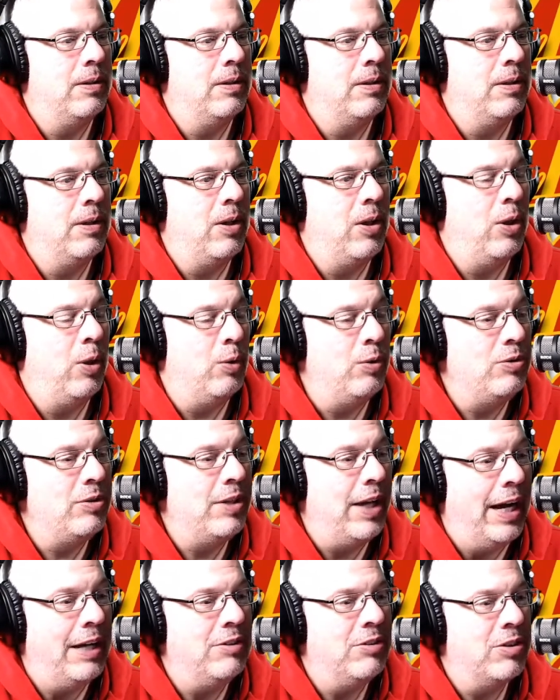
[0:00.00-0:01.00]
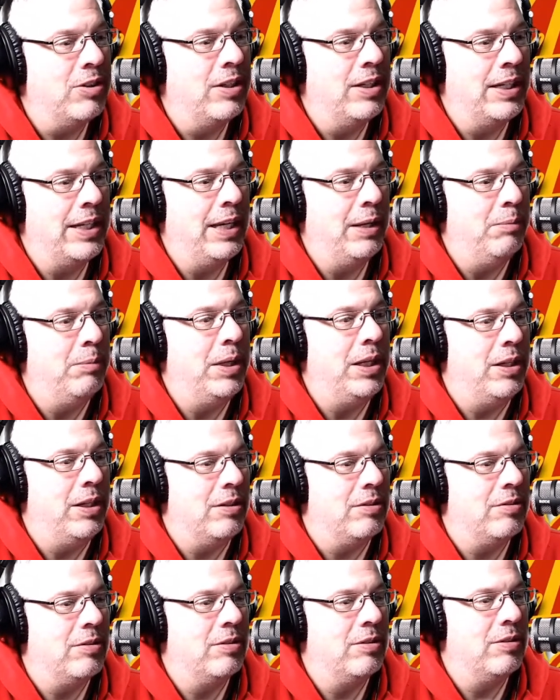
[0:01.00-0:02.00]
Those guys are going to get
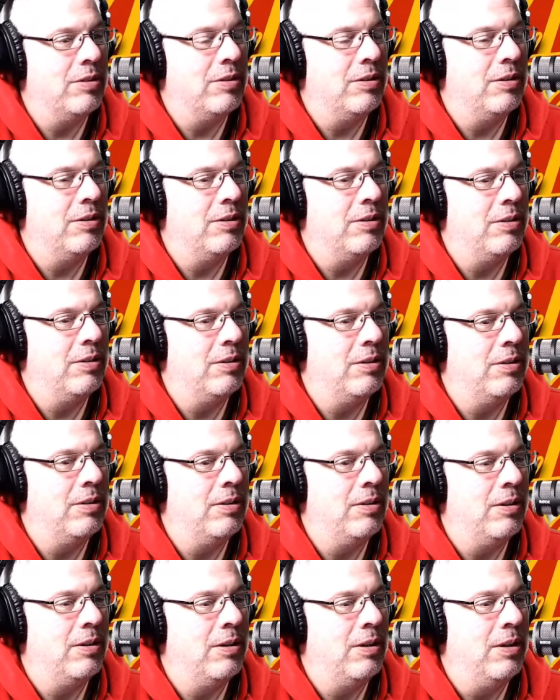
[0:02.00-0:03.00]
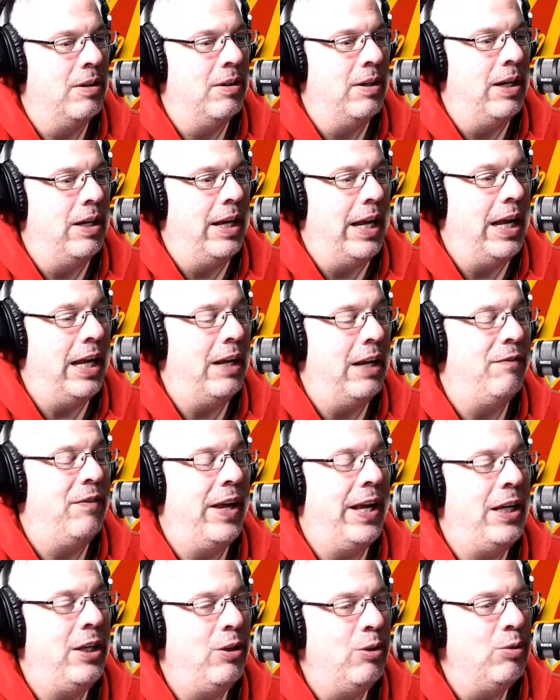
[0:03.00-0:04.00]
minutes. And if they
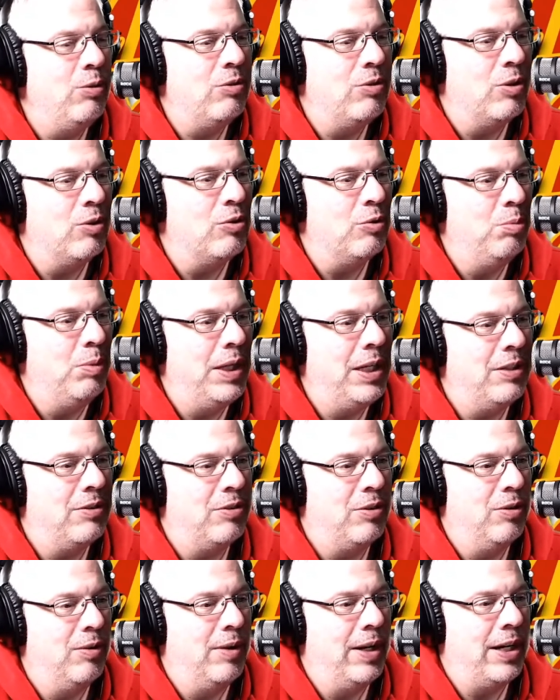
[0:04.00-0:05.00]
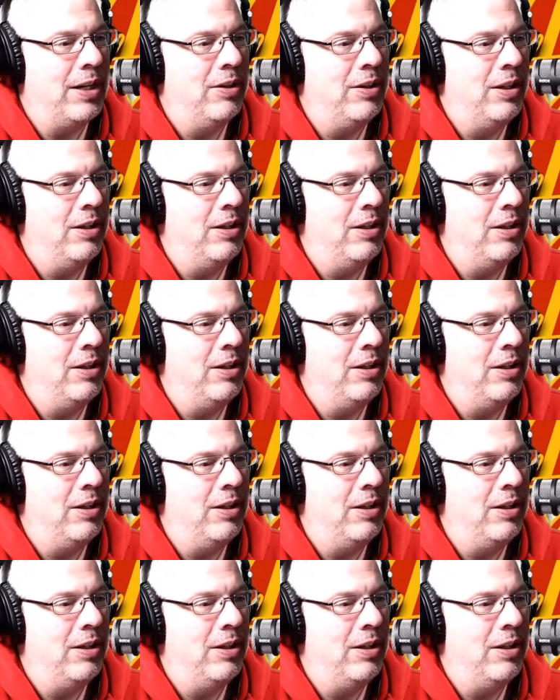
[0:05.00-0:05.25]
use those minutes correctly,